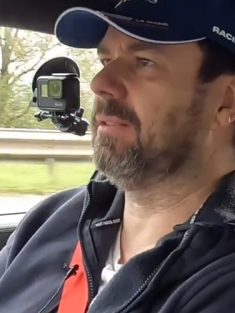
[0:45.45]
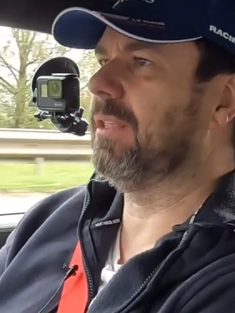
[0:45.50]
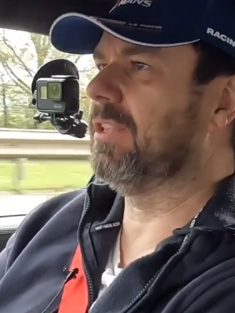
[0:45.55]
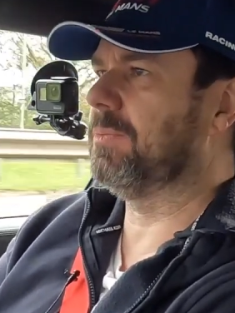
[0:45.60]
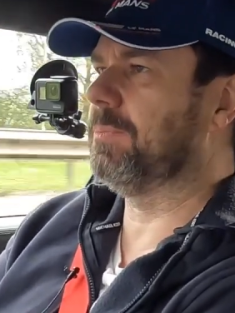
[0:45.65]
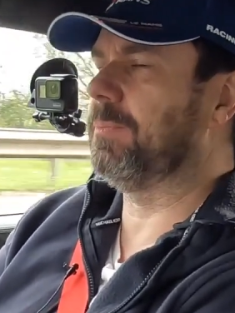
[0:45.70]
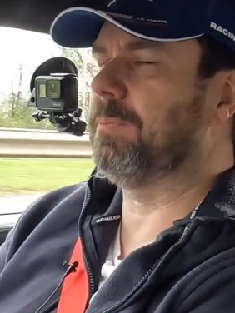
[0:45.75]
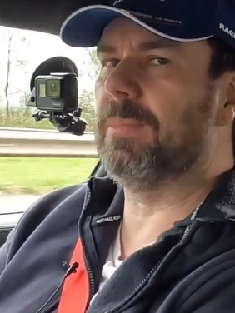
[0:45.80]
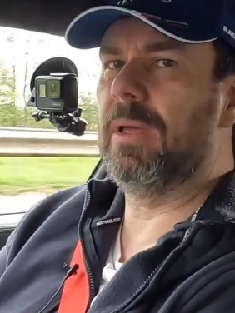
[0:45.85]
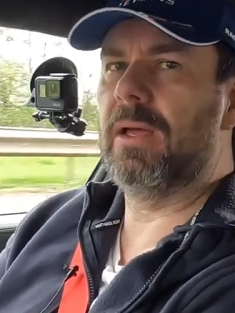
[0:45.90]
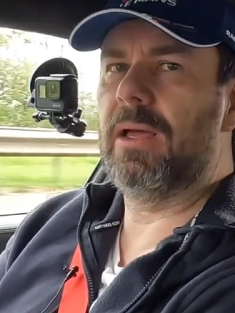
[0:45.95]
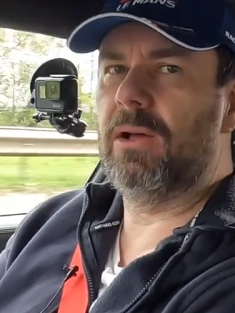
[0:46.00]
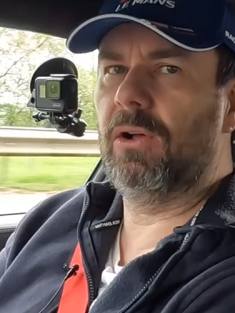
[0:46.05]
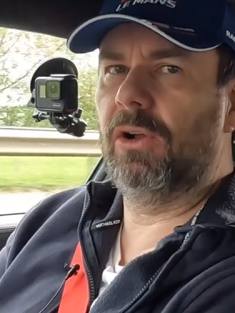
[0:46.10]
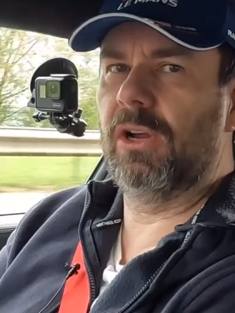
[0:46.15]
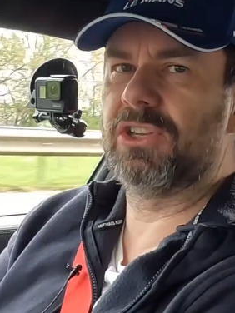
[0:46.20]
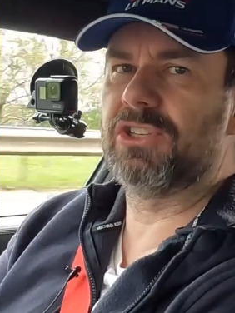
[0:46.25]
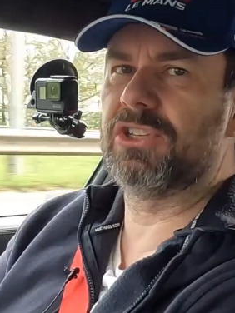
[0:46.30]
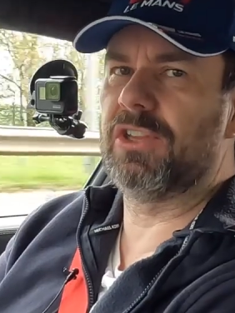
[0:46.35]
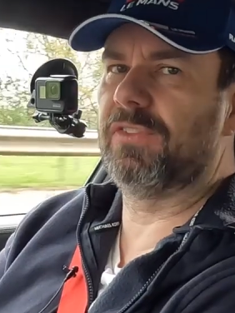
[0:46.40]
That's
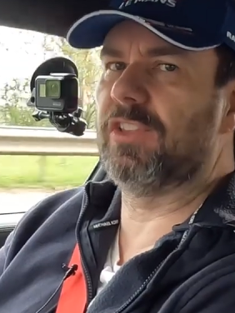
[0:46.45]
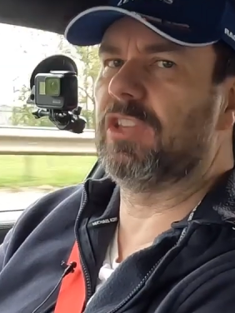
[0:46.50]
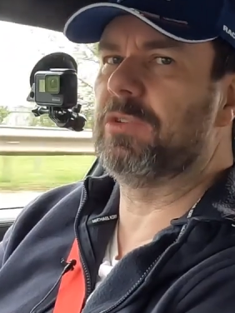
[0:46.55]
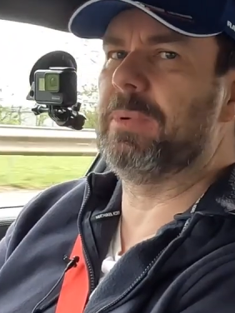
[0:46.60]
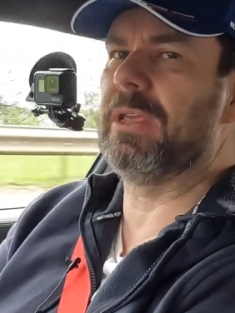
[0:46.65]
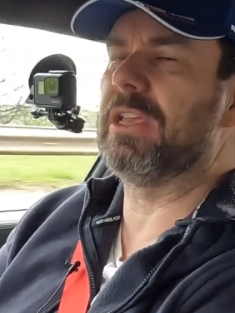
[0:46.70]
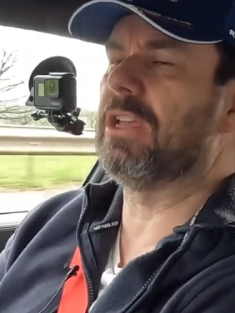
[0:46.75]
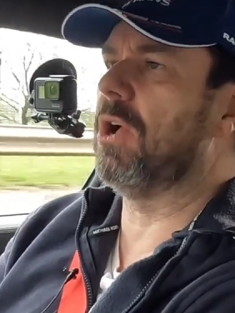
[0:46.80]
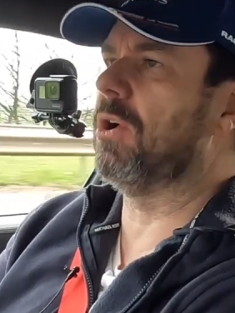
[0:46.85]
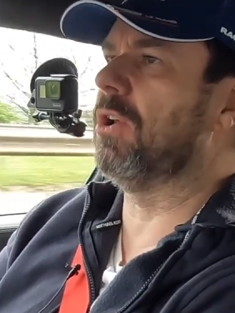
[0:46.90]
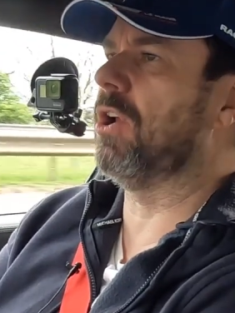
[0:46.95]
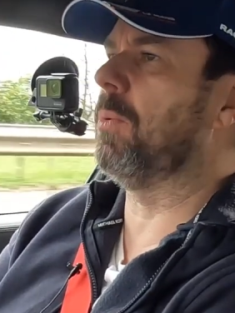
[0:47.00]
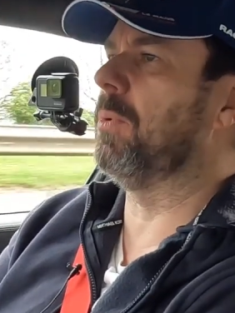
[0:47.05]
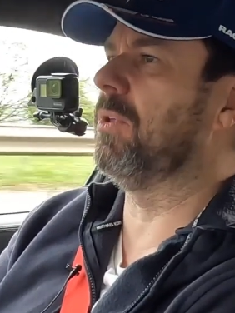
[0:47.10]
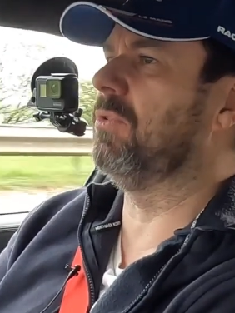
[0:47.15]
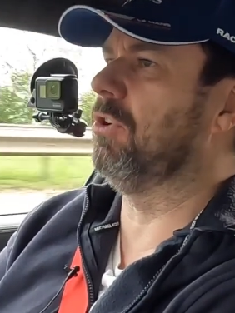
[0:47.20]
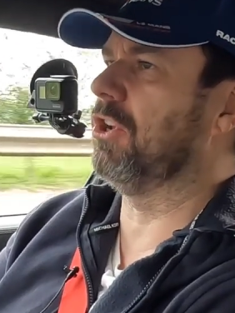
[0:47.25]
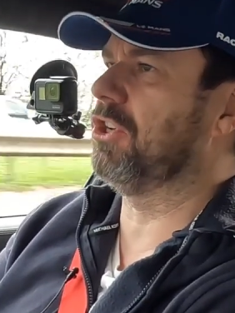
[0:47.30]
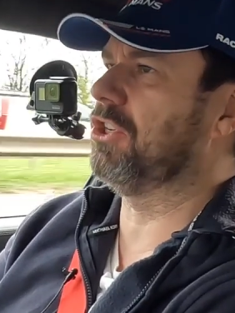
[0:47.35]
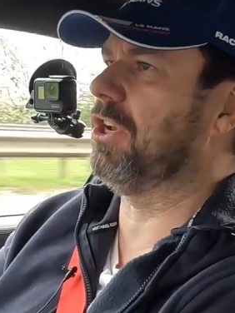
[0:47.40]
all the stuff that's been going on
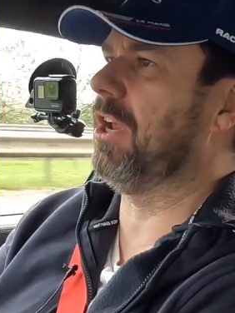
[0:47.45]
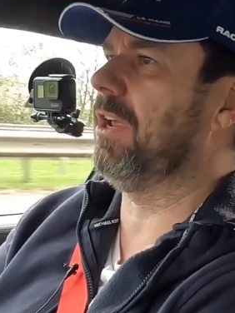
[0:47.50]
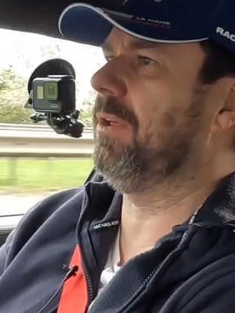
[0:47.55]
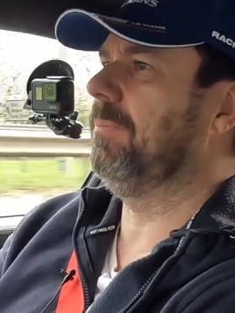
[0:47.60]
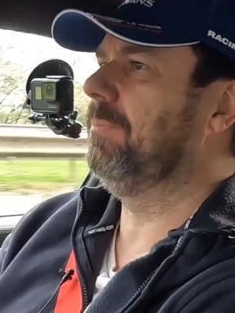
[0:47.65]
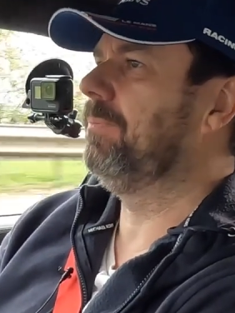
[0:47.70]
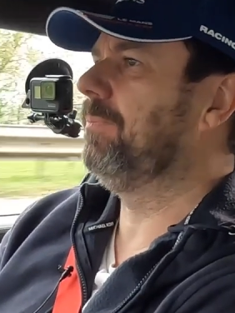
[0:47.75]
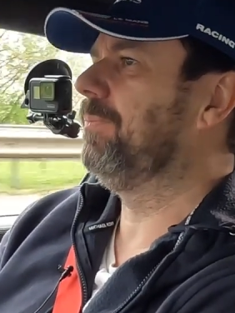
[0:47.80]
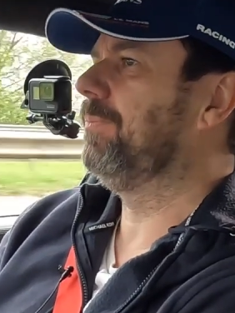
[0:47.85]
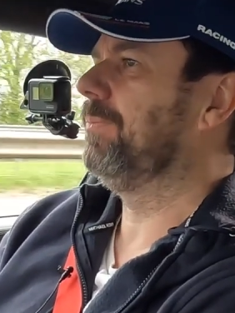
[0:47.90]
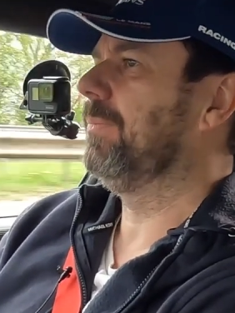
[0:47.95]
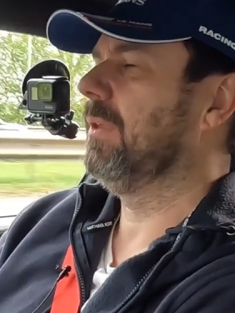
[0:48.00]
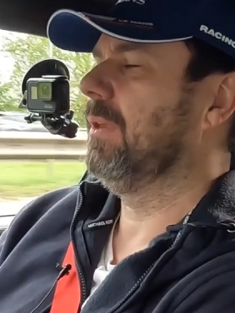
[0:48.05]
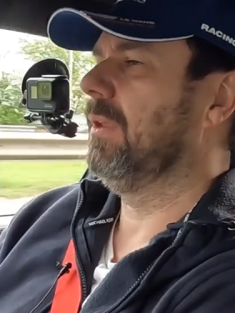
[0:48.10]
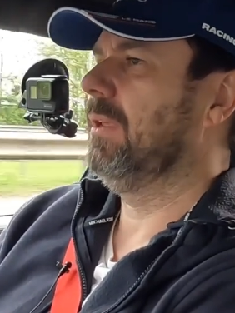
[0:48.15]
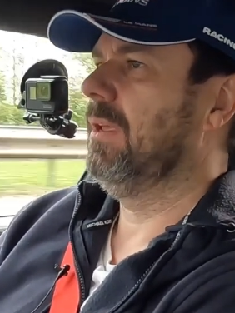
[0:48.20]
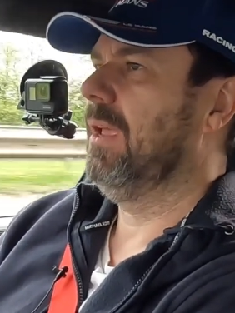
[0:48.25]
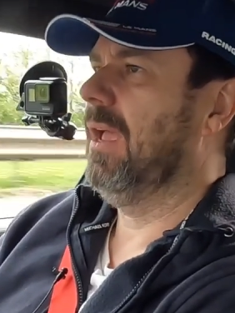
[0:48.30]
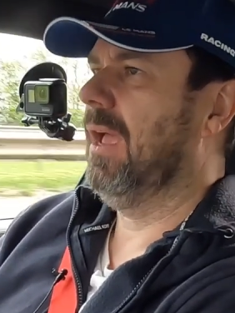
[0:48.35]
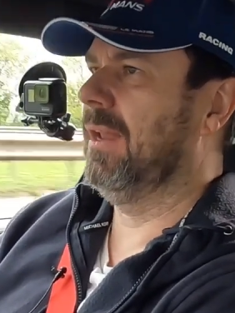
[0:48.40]
with Russia
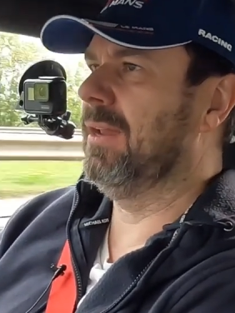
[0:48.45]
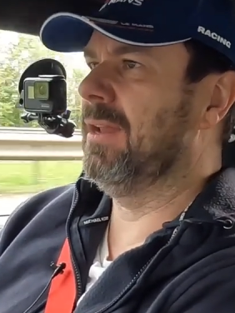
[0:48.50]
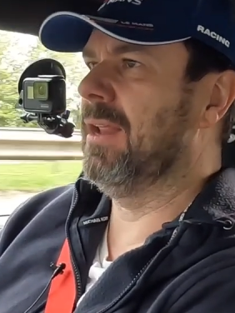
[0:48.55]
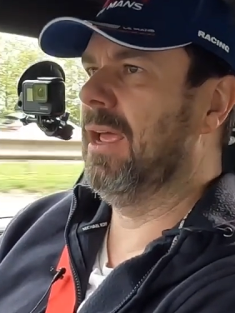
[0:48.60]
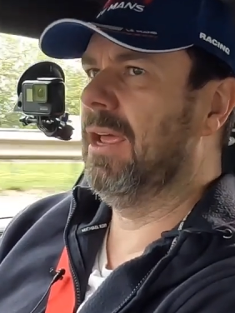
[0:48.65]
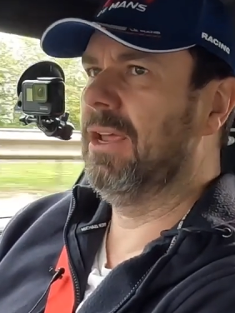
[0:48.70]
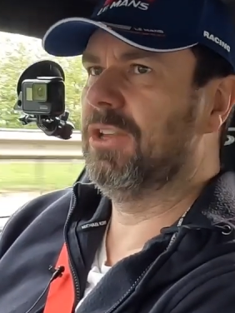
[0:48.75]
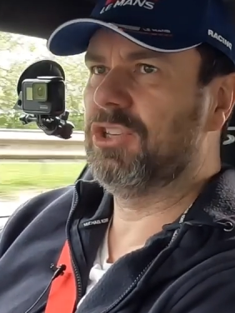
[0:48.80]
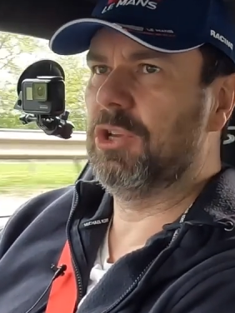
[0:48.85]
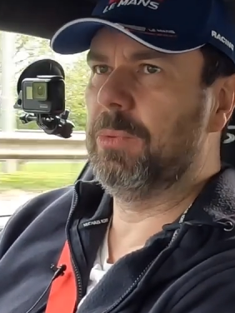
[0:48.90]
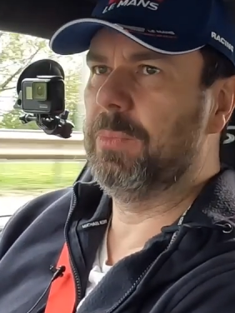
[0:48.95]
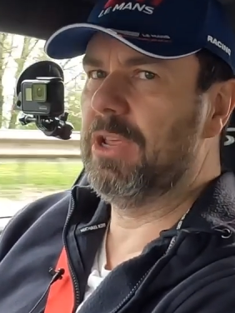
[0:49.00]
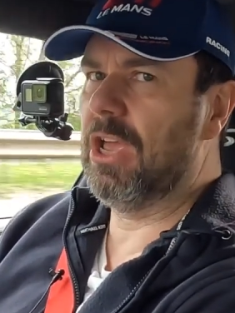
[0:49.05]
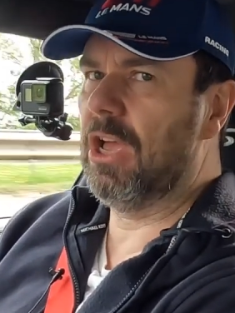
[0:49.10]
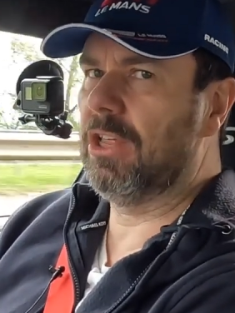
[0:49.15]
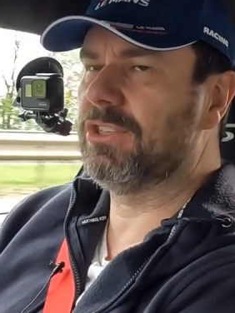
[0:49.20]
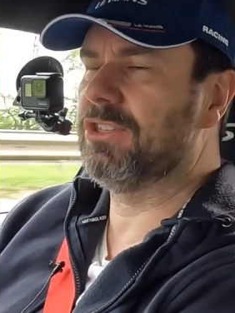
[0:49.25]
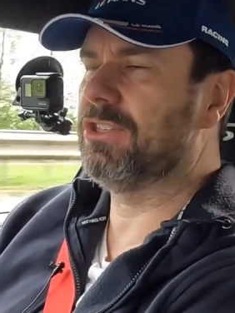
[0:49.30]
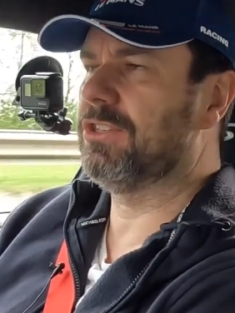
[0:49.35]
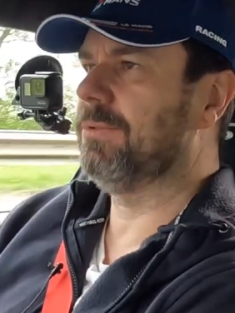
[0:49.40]
and super
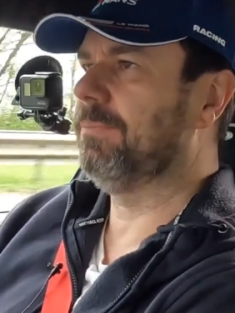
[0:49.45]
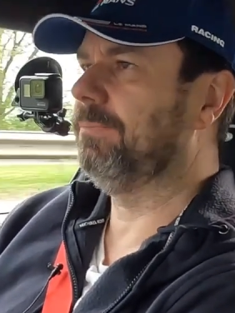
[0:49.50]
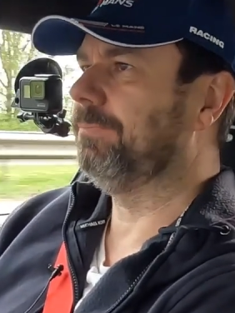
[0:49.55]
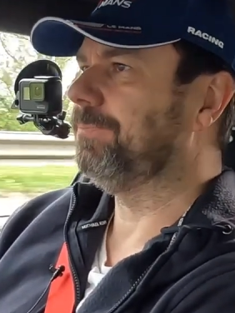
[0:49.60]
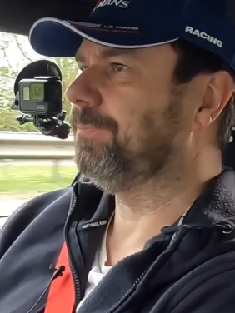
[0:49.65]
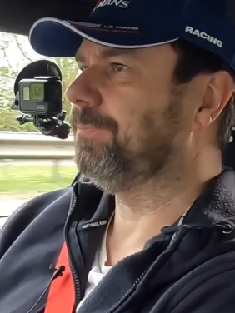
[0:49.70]
yachts.